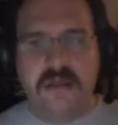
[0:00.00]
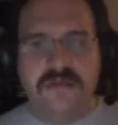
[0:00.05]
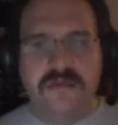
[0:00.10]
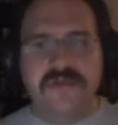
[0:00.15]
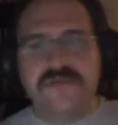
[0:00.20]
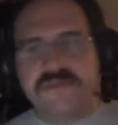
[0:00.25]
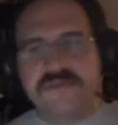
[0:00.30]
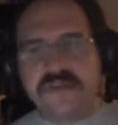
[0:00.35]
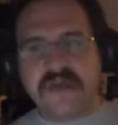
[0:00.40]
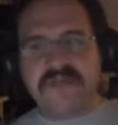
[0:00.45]

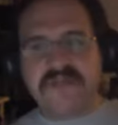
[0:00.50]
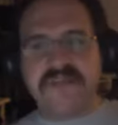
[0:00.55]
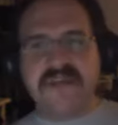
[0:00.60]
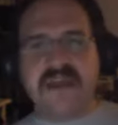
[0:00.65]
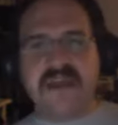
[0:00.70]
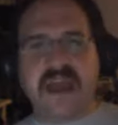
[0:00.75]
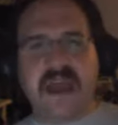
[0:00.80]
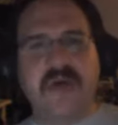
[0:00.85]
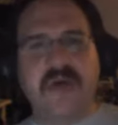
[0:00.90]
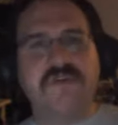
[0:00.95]
There's
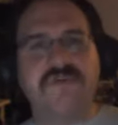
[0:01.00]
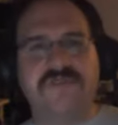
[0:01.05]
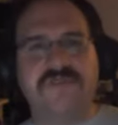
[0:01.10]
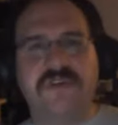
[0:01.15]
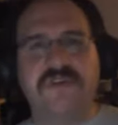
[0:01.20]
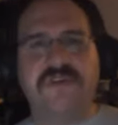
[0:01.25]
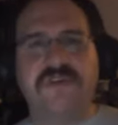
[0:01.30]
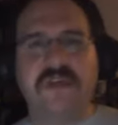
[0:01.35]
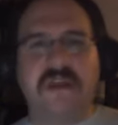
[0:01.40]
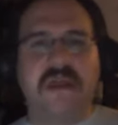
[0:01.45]
nothing out
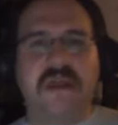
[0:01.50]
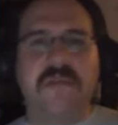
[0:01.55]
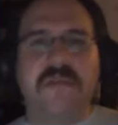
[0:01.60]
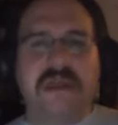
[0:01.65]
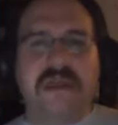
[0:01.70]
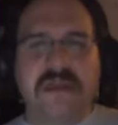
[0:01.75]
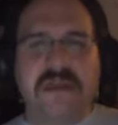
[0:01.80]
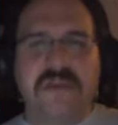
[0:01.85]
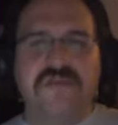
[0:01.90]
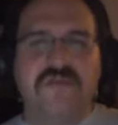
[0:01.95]
there that
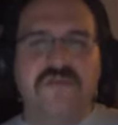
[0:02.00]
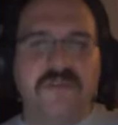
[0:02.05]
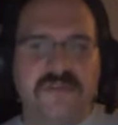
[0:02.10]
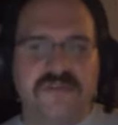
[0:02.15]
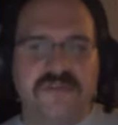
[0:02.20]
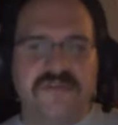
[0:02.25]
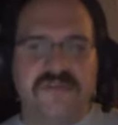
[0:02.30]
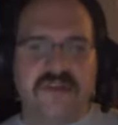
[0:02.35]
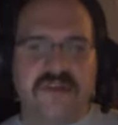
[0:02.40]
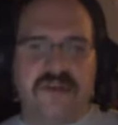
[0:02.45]
I'm
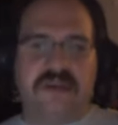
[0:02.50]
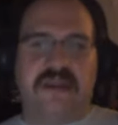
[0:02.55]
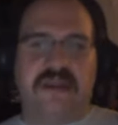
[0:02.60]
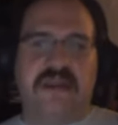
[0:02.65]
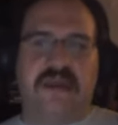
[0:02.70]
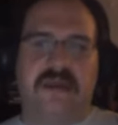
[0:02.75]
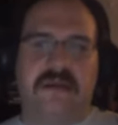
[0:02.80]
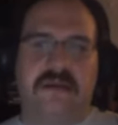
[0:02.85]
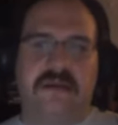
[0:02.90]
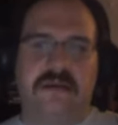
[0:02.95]
interested
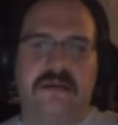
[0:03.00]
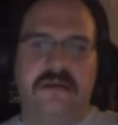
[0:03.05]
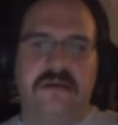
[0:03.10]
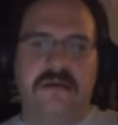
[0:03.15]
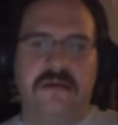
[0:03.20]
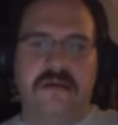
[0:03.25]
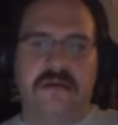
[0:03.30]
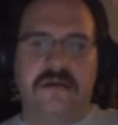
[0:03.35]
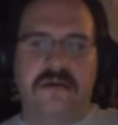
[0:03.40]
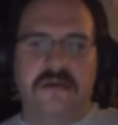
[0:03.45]
in,
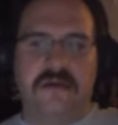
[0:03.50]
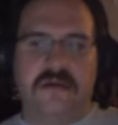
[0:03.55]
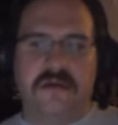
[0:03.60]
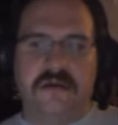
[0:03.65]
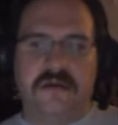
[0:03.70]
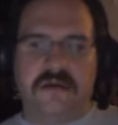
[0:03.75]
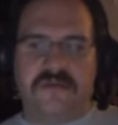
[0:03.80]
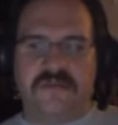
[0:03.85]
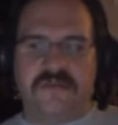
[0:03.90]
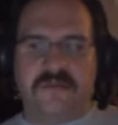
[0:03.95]

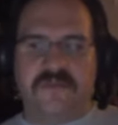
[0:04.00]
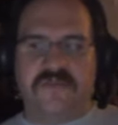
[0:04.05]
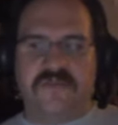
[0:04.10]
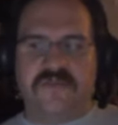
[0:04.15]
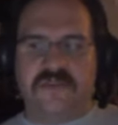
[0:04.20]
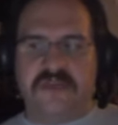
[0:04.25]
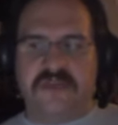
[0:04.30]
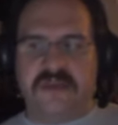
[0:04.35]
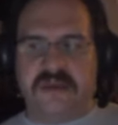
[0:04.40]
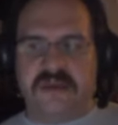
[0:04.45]
except
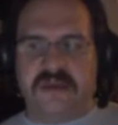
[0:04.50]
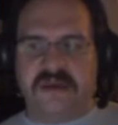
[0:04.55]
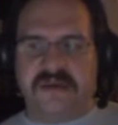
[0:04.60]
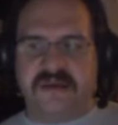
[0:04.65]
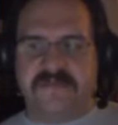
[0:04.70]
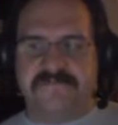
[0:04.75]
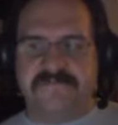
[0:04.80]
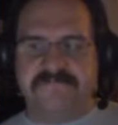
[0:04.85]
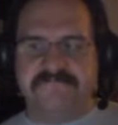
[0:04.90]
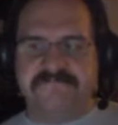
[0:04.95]
for the
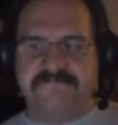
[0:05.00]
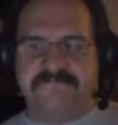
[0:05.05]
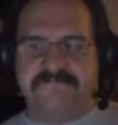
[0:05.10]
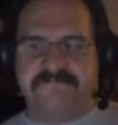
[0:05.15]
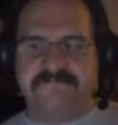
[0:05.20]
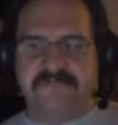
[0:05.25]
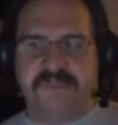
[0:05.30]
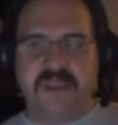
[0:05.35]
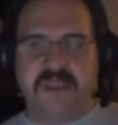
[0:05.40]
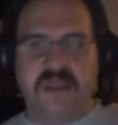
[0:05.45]
uh,
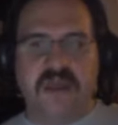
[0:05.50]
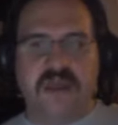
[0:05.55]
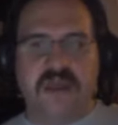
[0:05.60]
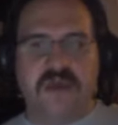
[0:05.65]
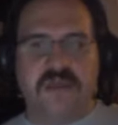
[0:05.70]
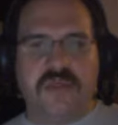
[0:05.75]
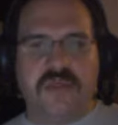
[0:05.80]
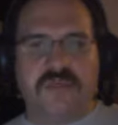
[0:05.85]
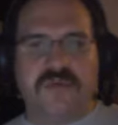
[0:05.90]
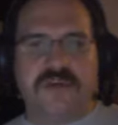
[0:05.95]

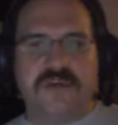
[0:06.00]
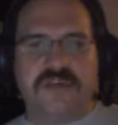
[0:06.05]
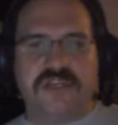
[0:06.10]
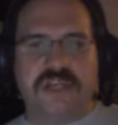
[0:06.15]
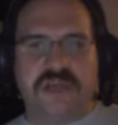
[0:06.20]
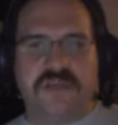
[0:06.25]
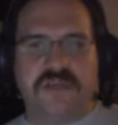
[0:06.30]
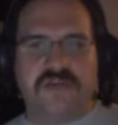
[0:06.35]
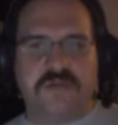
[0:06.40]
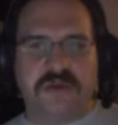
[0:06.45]
three
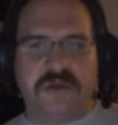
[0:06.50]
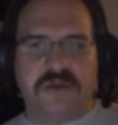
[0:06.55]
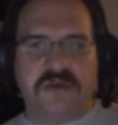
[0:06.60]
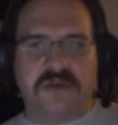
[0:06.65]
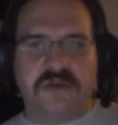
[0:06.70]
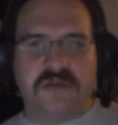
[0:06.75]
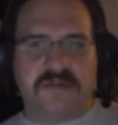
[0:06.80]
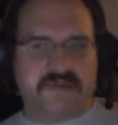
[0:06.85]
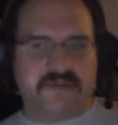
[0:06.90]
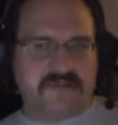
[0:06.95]
G,
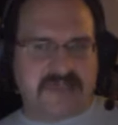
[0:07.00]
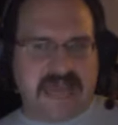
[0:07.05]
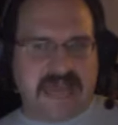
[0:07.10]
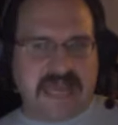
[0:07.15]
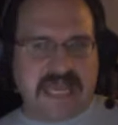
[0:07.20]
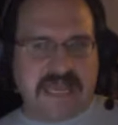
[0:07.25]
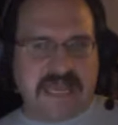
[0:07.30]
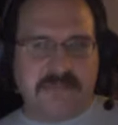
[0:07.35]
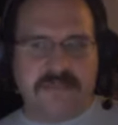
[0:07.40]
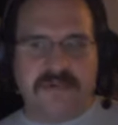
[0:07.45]
Twitter, and
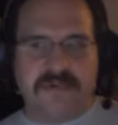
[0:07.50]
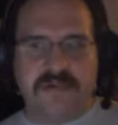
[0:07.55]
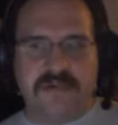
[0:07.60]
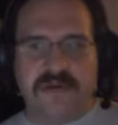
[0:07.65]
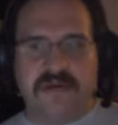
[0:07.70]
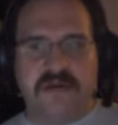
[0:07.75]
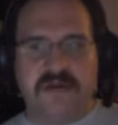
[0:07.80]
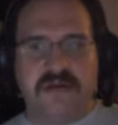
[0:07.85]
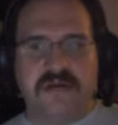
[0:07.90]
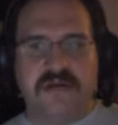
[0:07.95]
Skype.
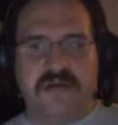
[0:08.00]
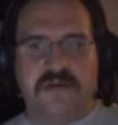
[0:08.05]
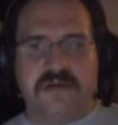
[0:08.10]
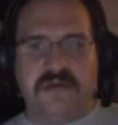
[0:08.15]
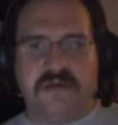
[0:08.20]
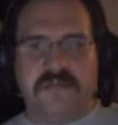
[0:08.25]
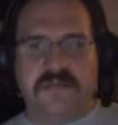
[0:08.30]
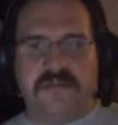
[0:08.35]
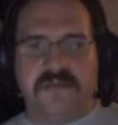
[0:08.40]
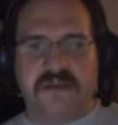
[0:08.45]

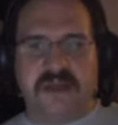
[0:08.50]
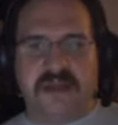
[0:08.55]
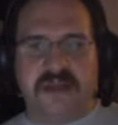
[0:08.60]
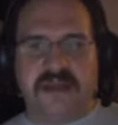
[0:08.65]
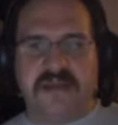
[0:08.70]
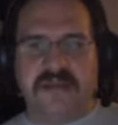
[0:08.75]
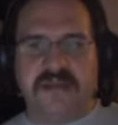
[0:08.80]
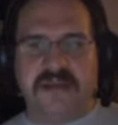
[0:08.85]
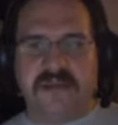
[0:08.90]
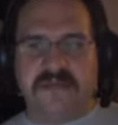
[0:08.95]
But I
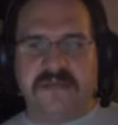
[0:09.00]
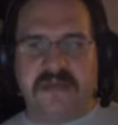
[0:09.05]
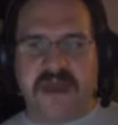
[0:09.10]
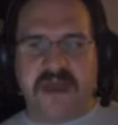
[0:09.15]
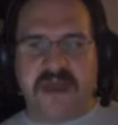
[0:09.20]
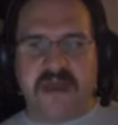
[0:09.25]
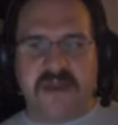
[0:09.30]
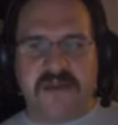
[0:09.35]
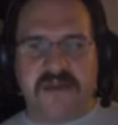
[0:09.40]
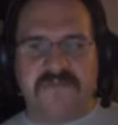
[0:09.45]
can get
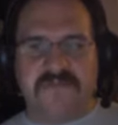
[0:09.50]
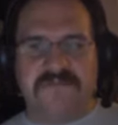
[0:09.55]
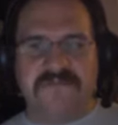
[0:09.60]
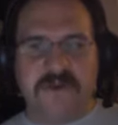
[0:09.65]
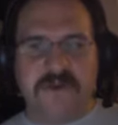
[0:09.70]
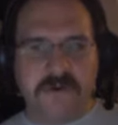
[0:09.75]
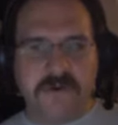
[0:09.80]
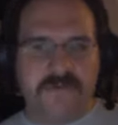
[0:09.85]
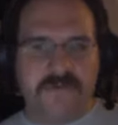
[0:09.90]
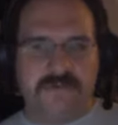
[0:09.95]
that on a
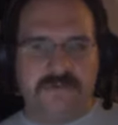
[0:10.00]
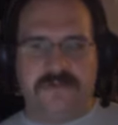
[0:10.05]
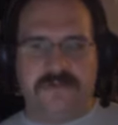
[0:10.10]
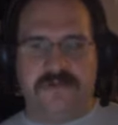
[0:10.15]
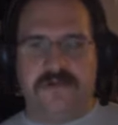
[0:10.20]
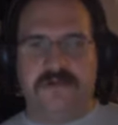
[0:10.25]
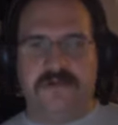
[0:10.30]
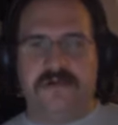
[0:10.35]
phone.